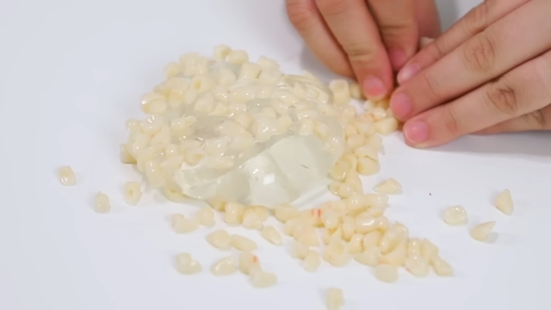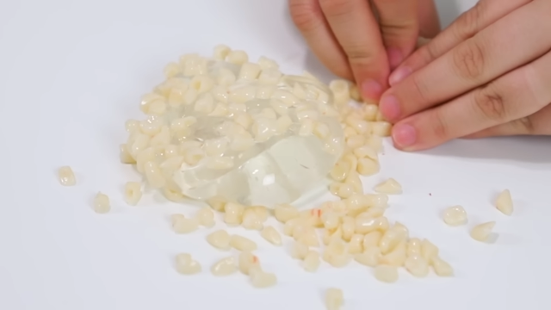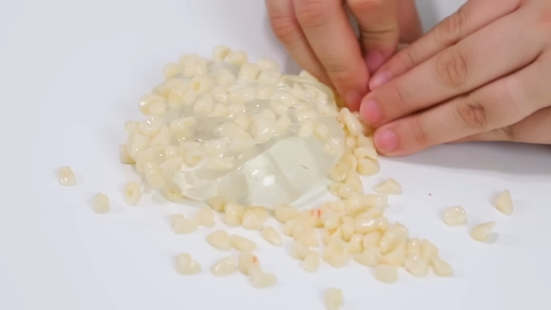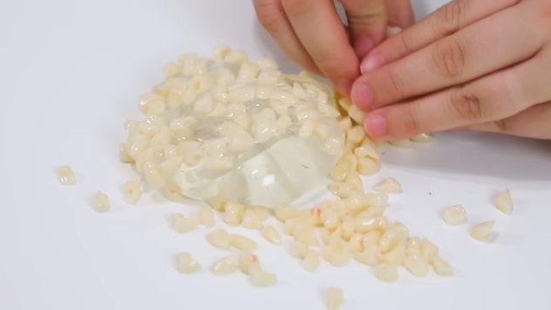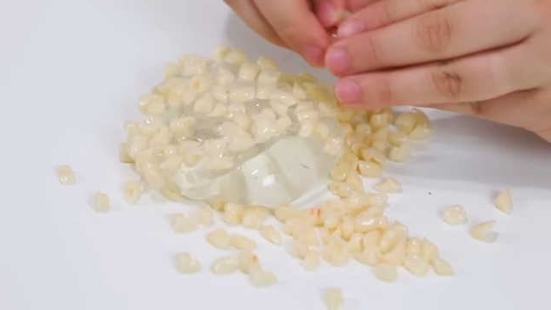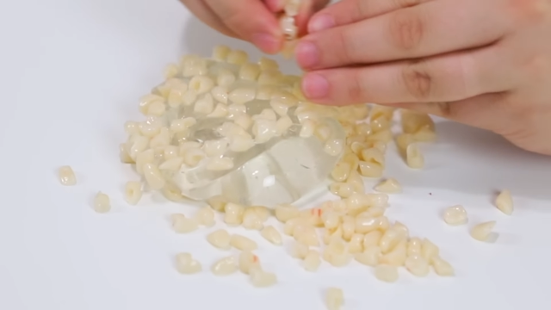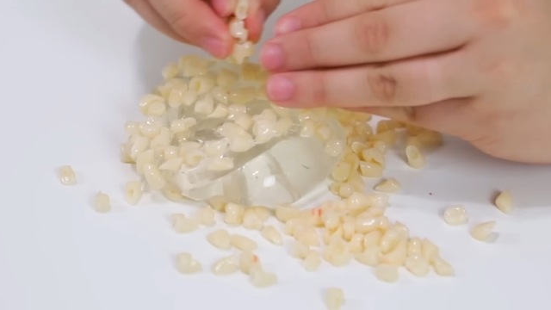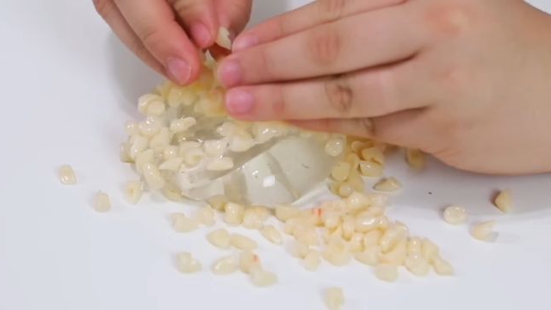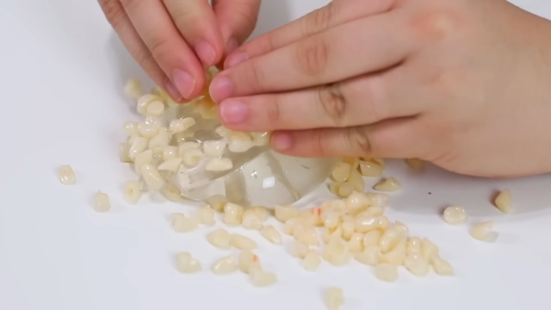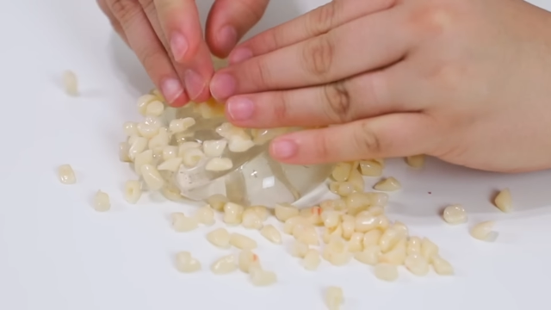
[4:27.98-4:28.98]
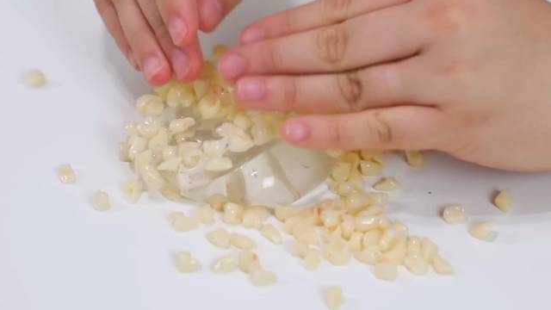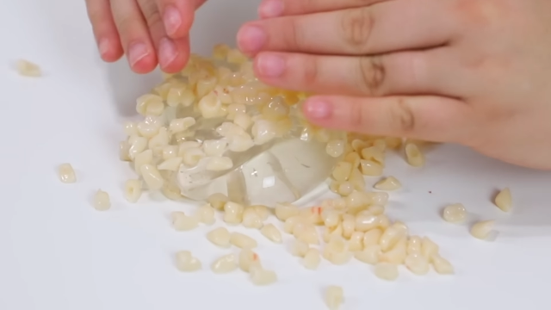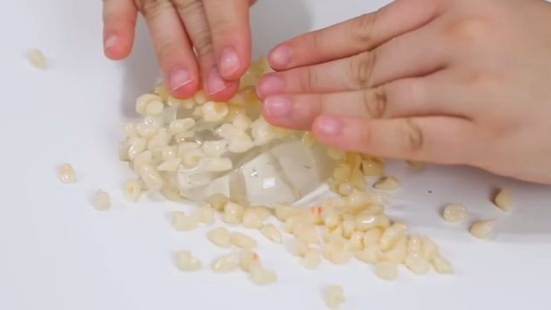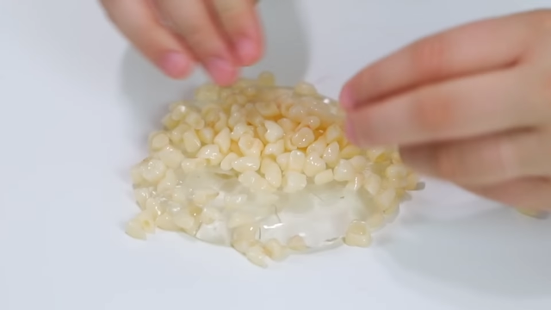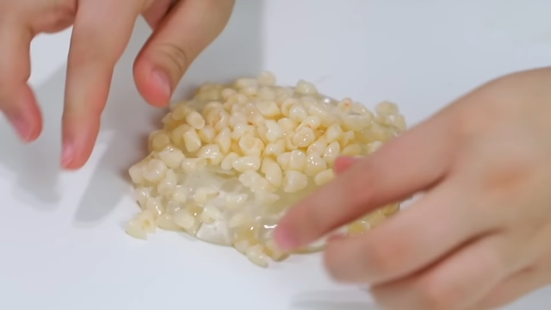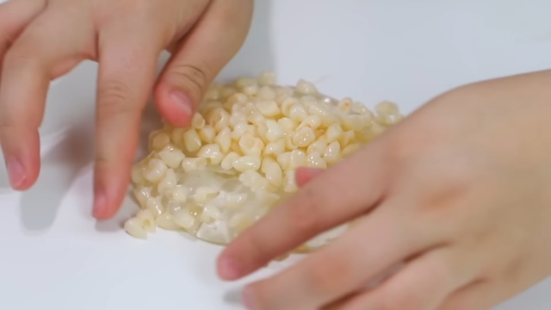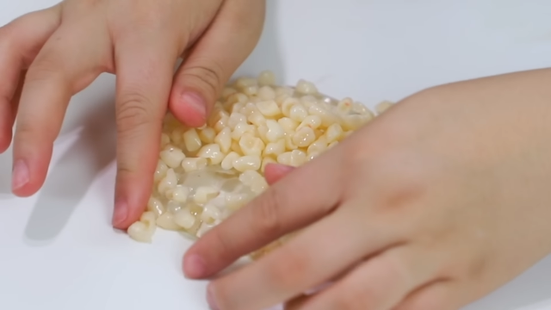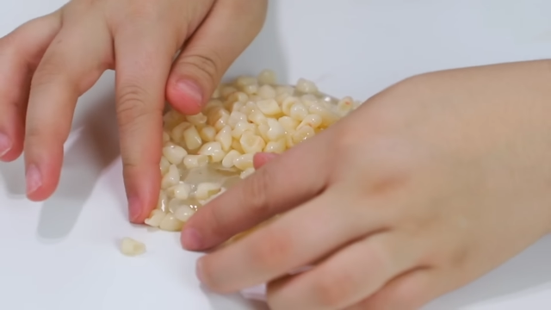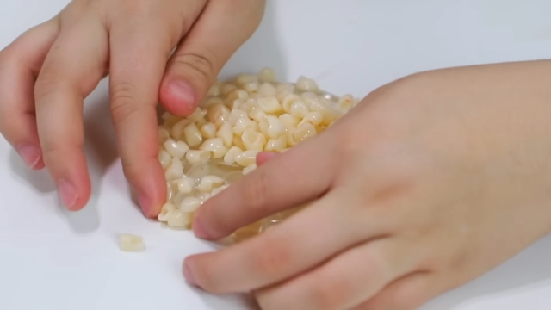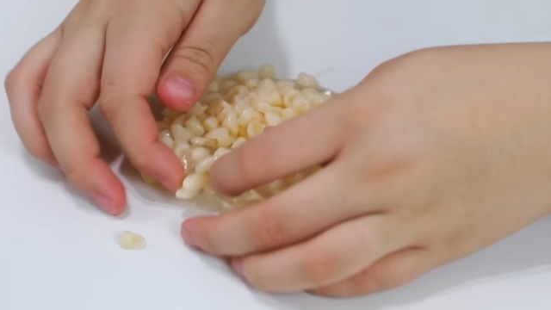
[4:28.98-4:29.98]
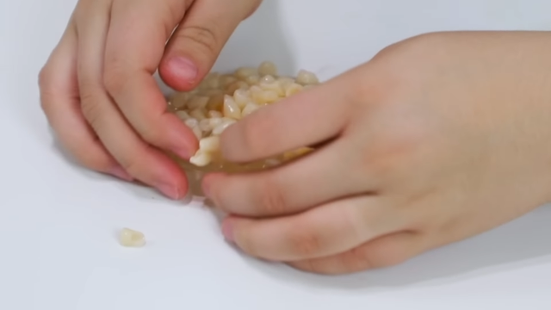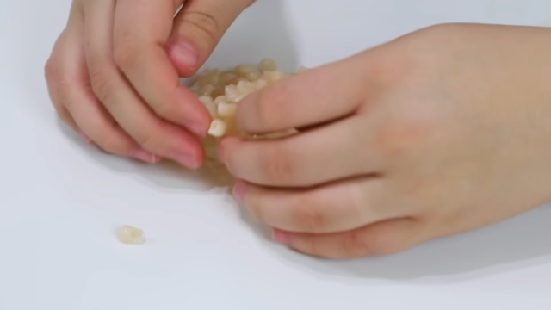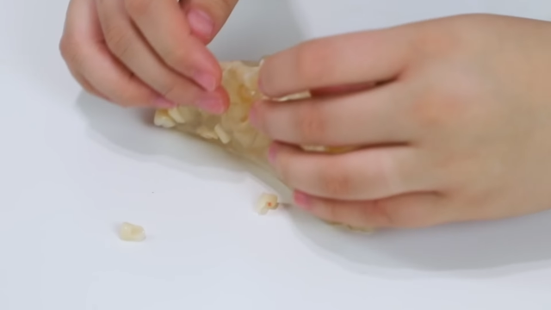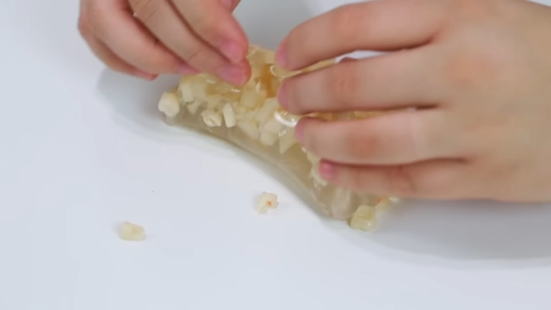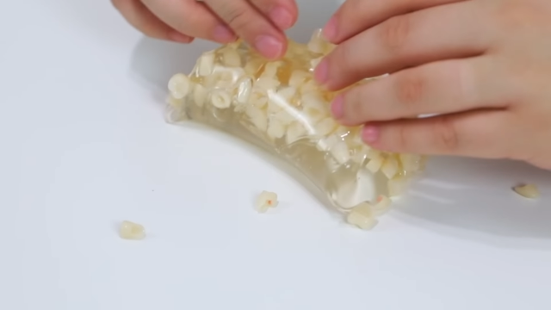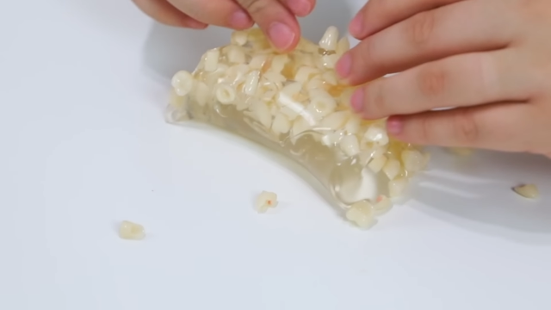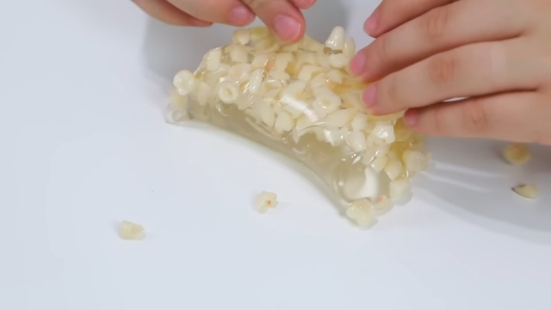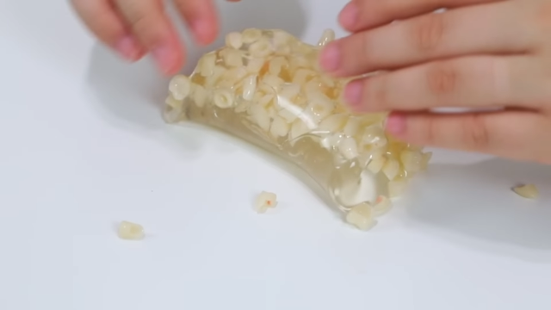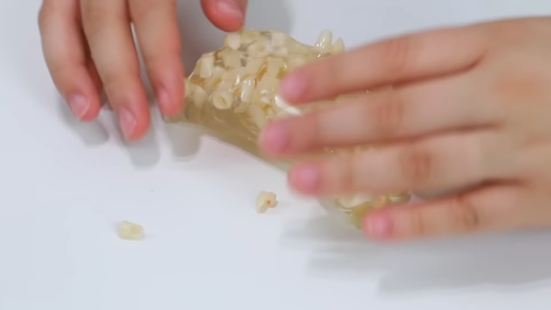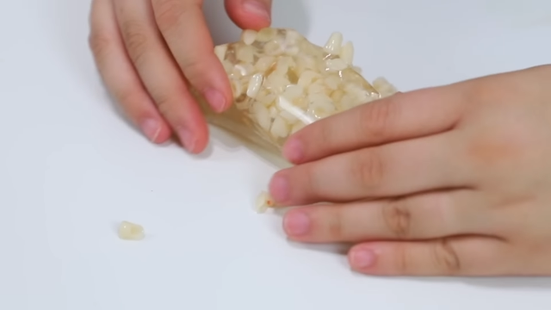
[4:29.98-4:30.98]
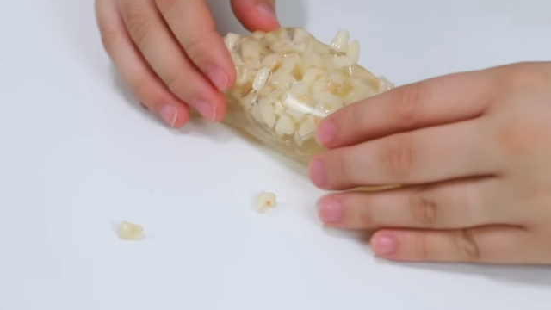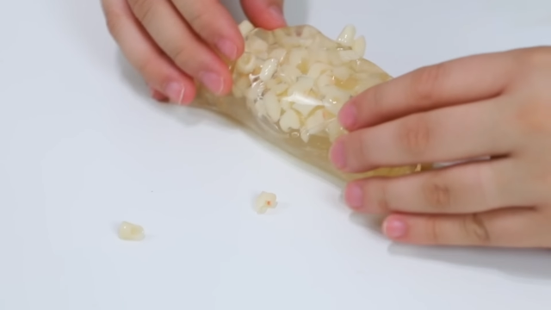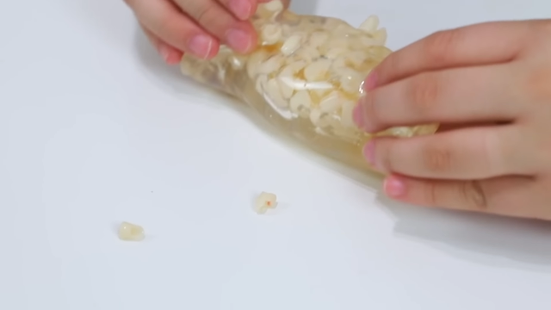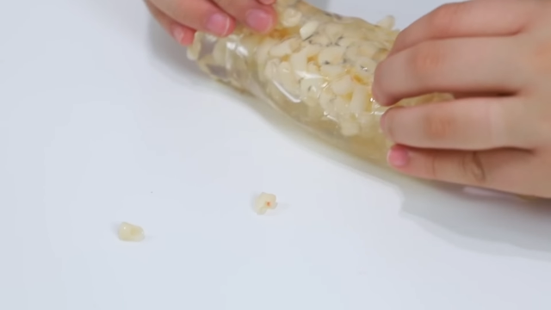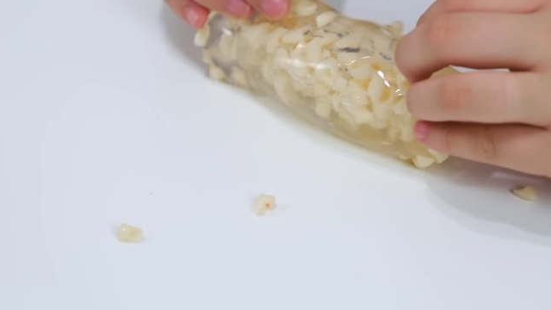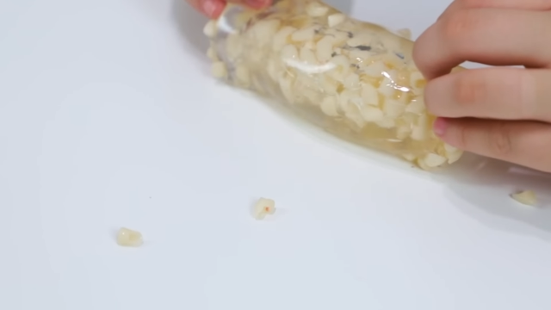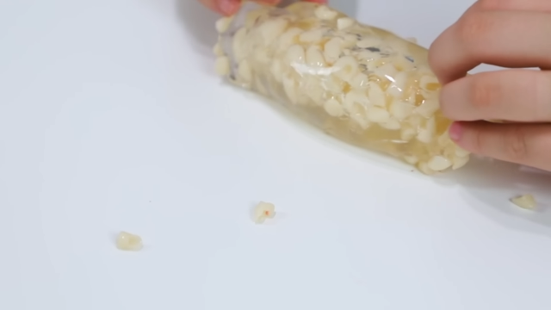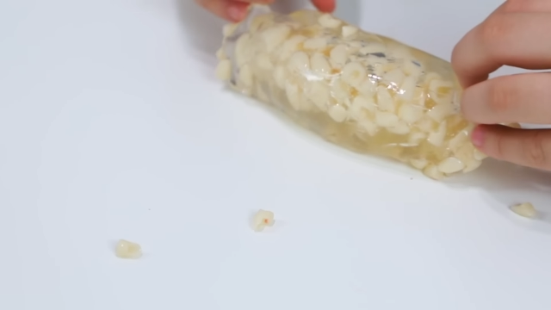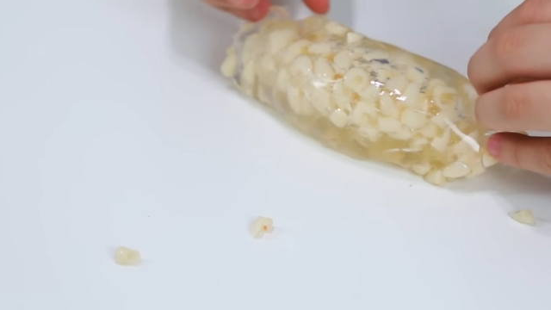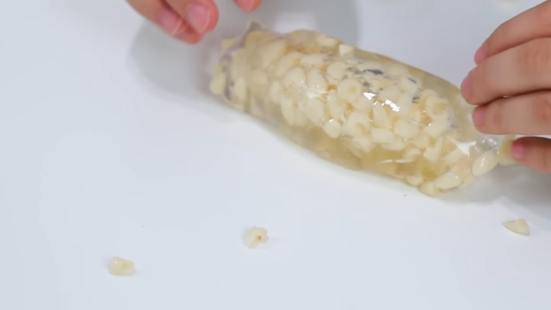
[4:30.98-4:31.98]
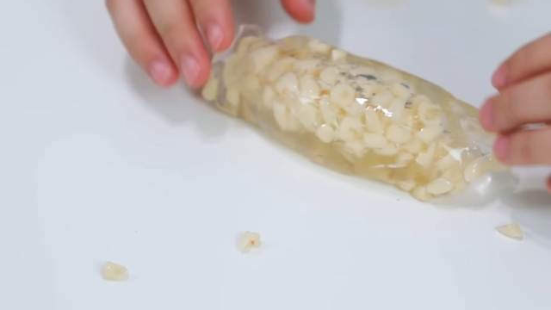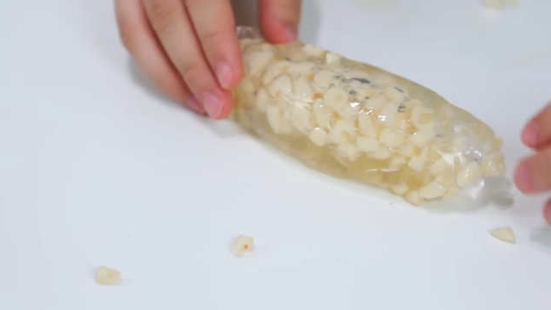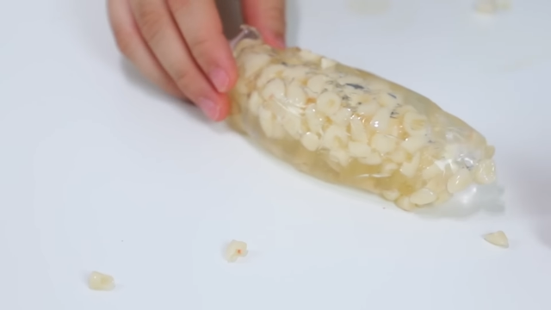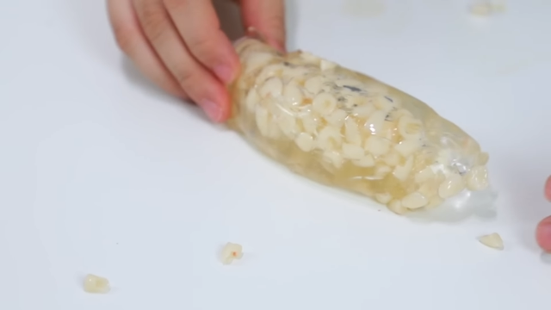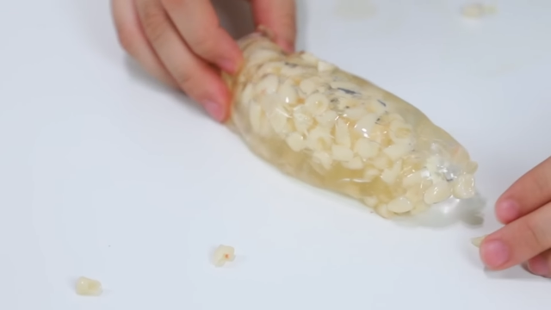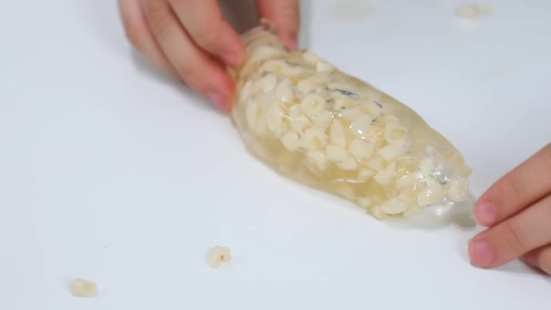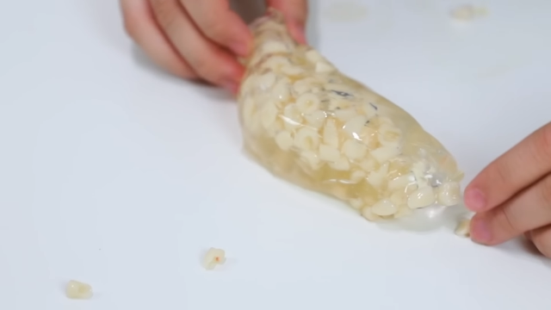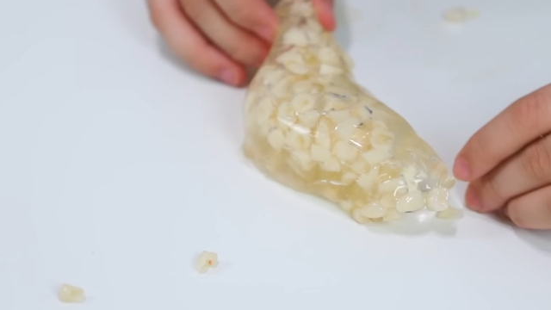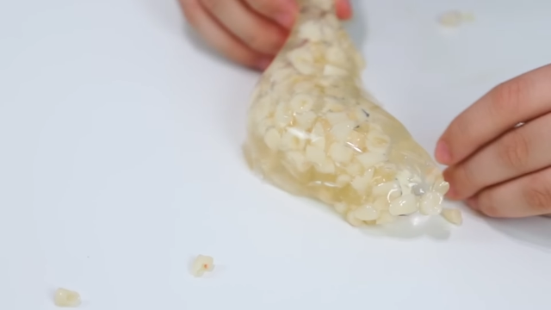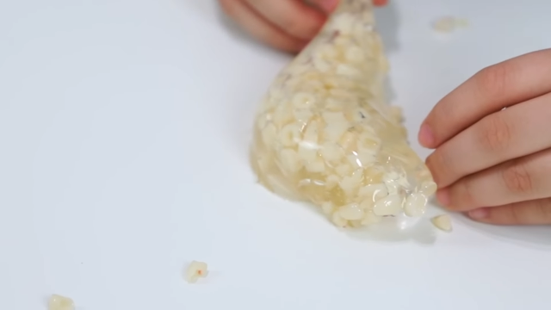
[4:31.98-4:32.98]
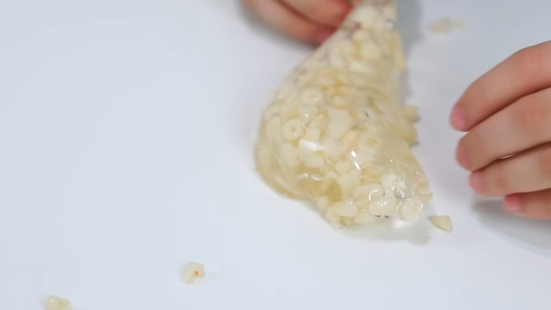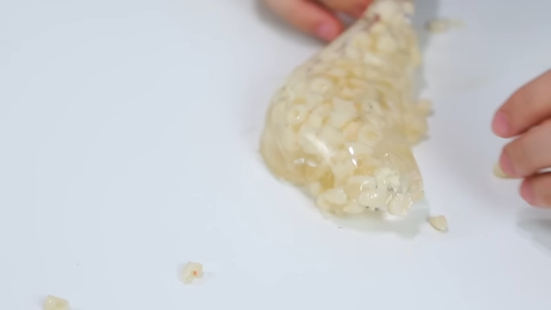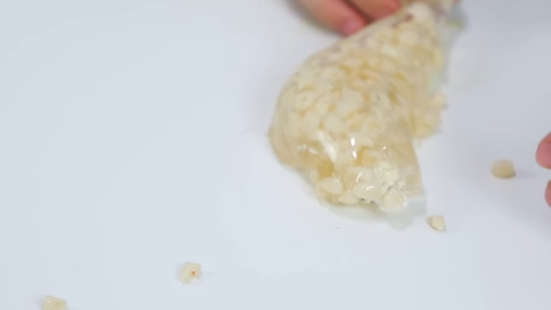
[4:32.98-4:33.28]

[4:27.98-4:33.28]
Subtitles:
[unreadable: no face in view]